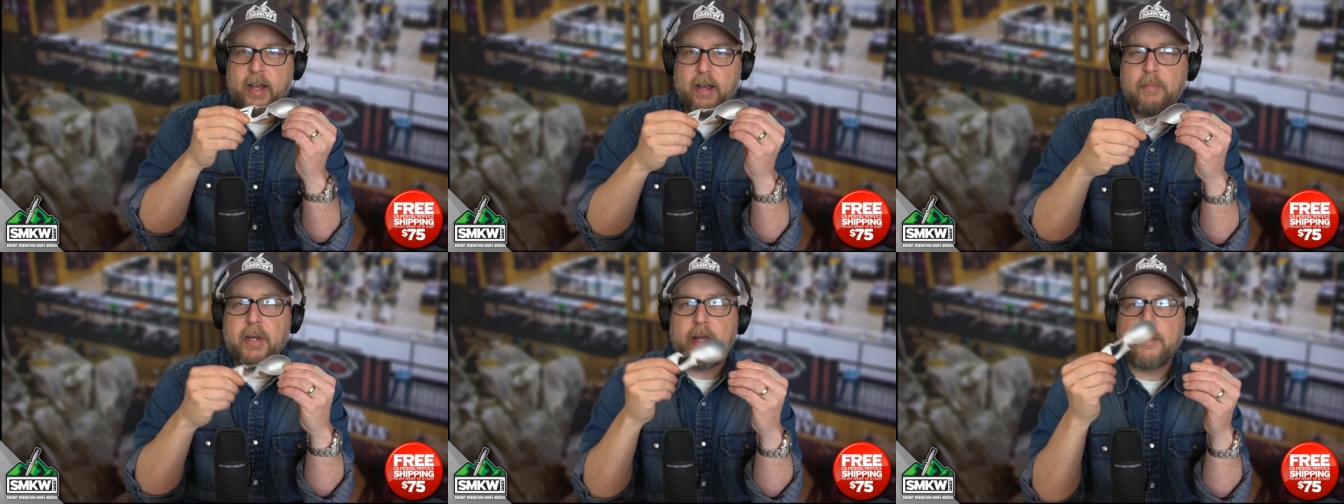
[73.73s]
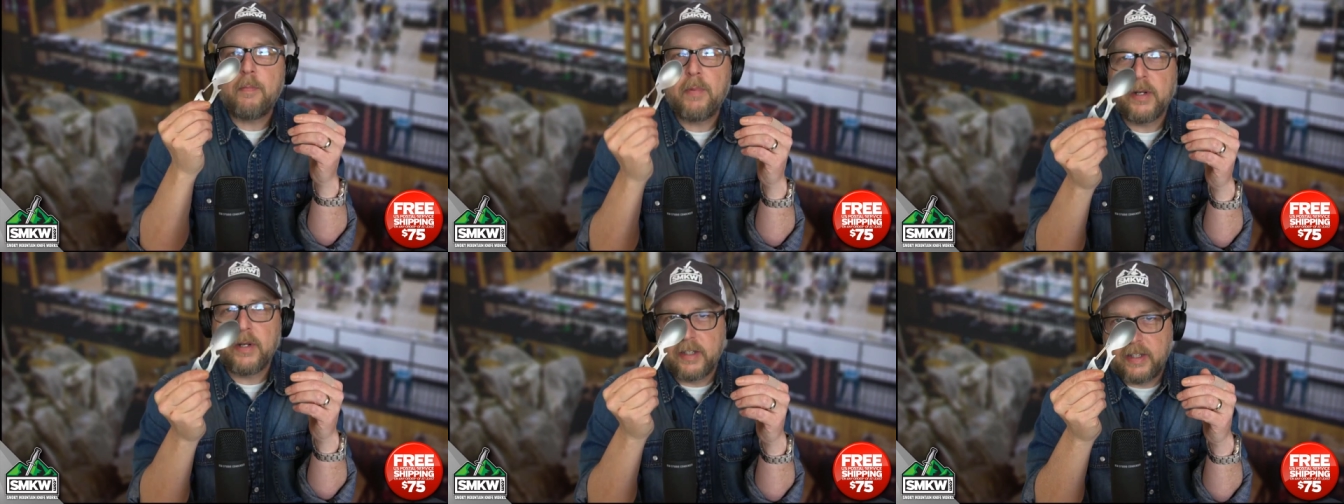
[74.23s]
Pick up a bunch
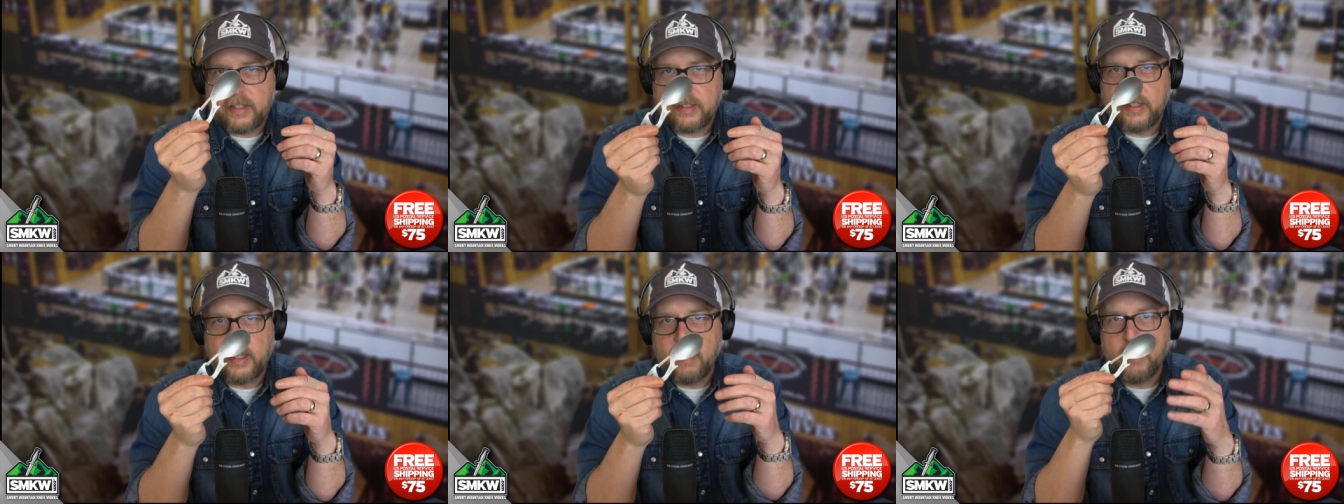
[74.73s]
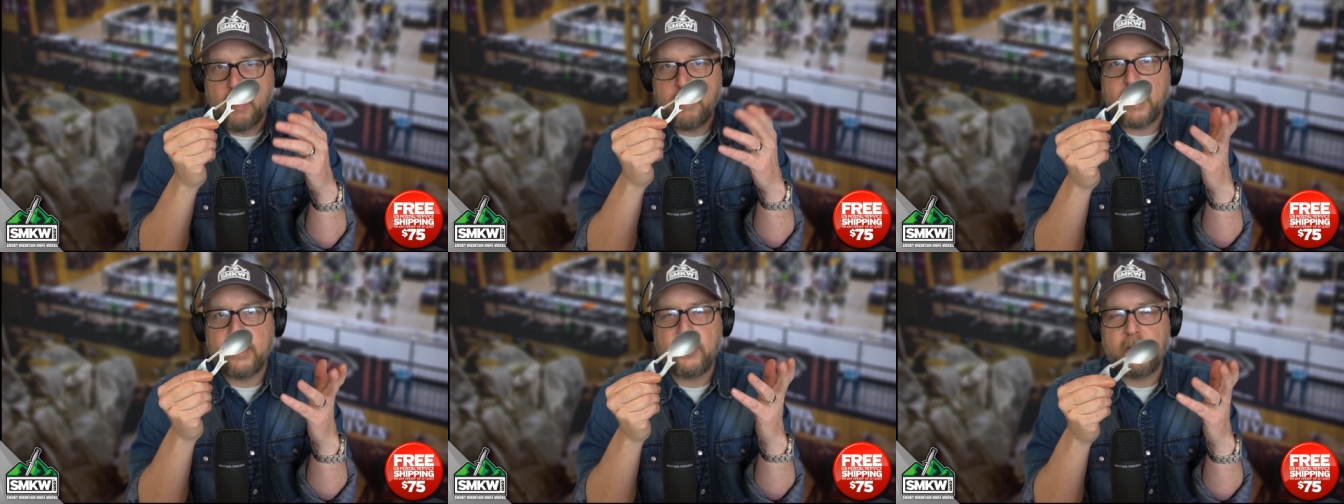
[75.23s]
of these, give them as
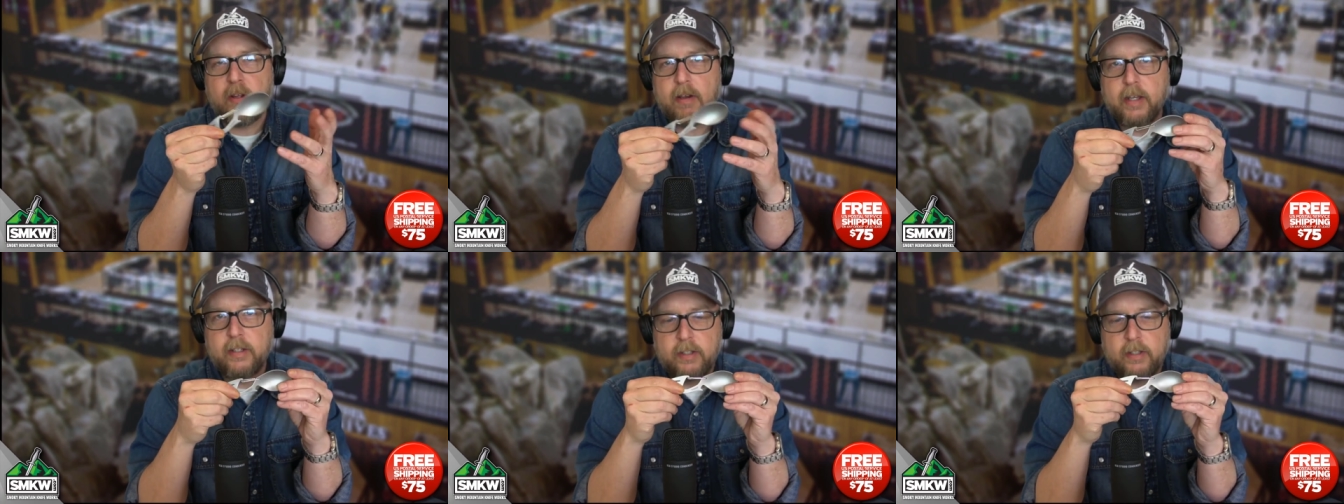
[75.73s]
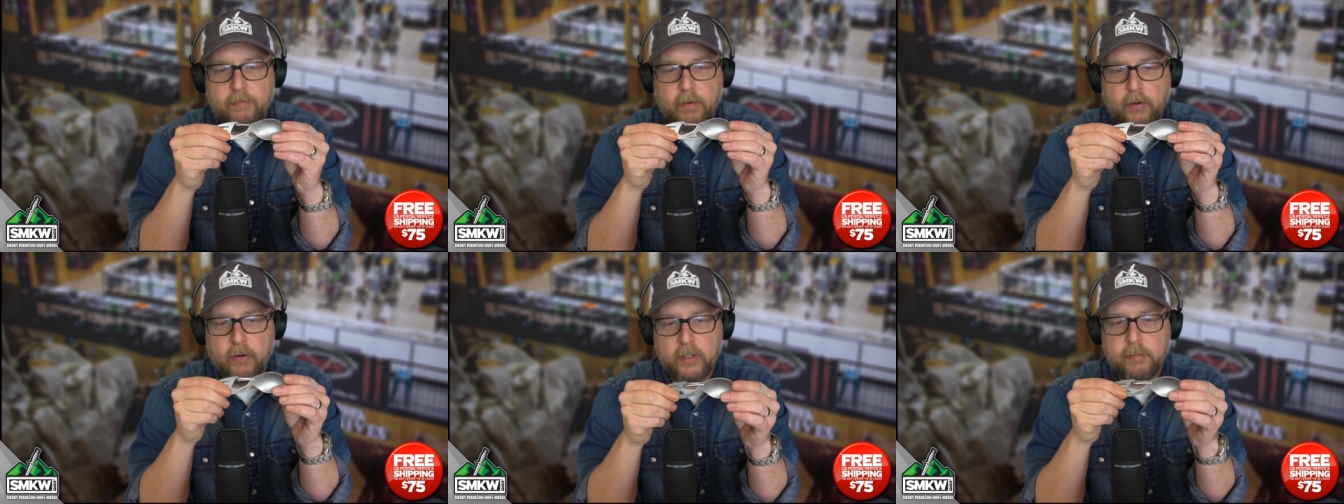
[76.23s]
stocking stuff for
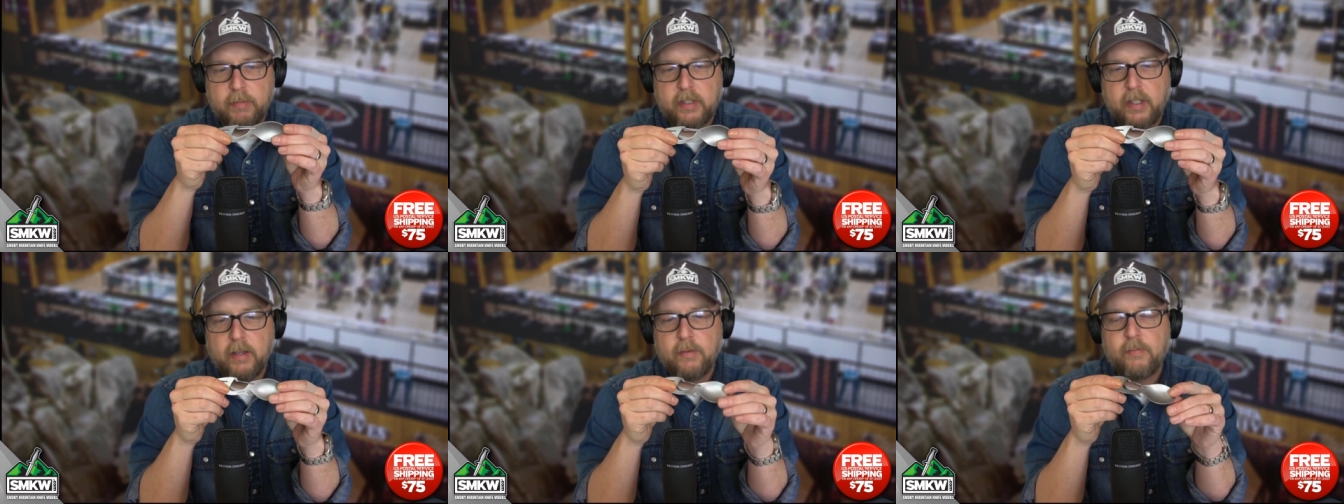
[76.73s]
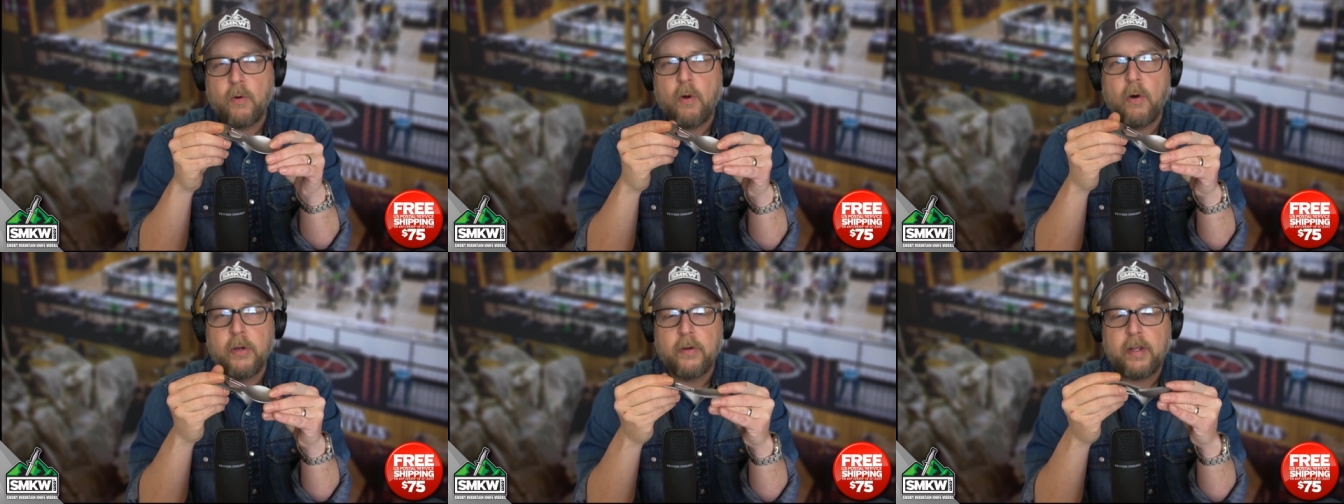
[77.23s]
Christmas gift for all
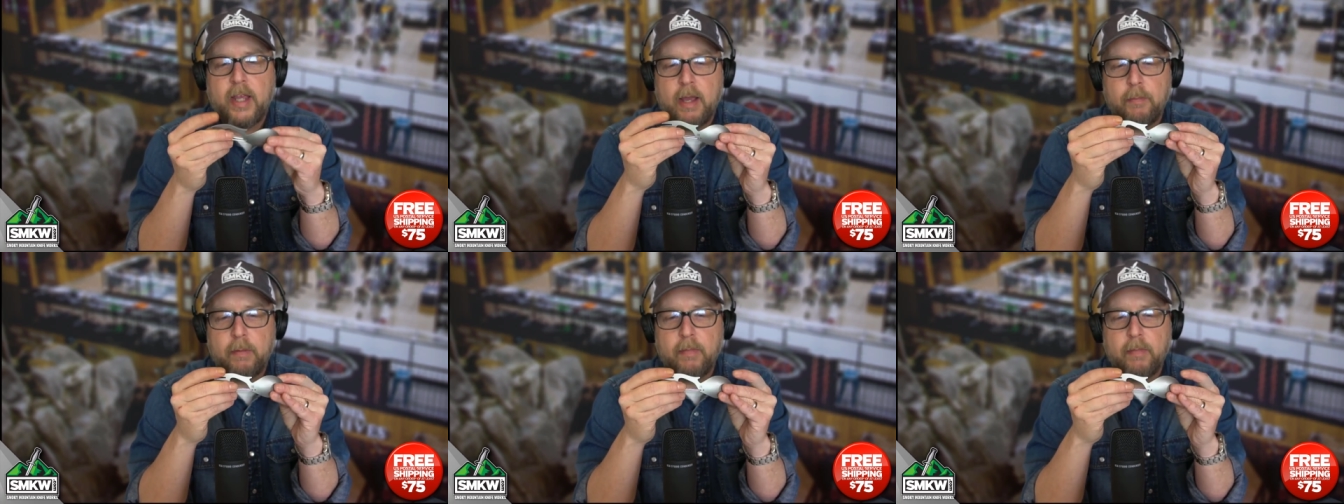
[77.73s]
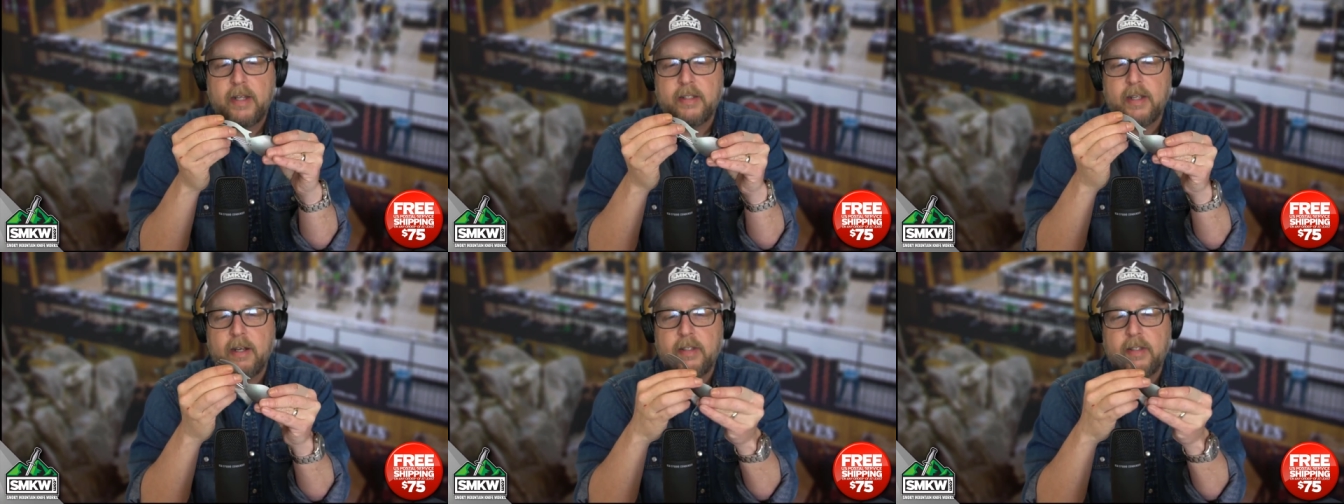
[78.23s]
your camping buddies
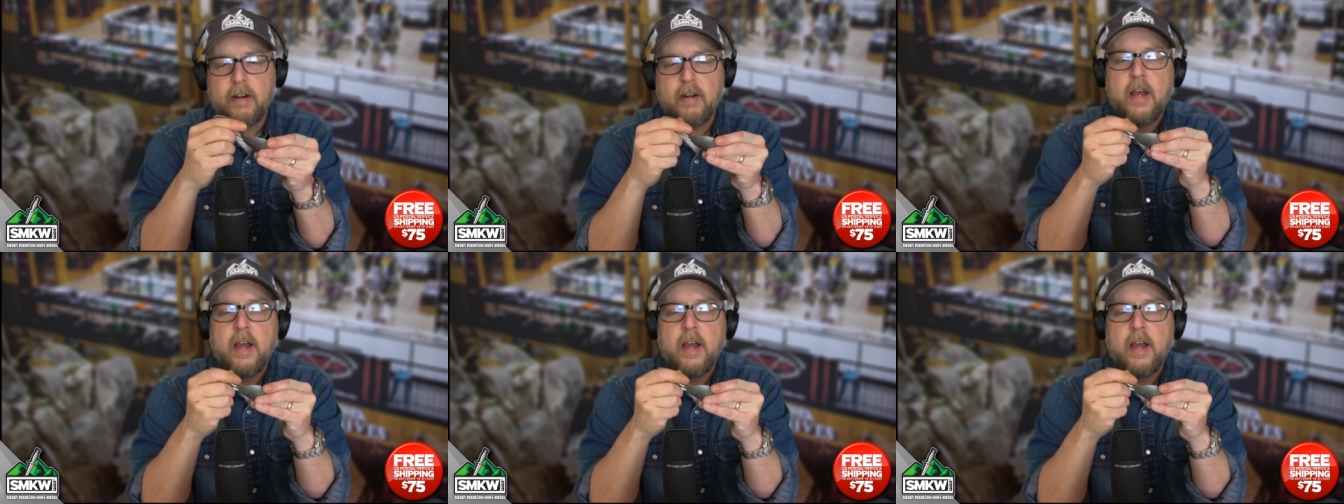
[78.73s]
out there.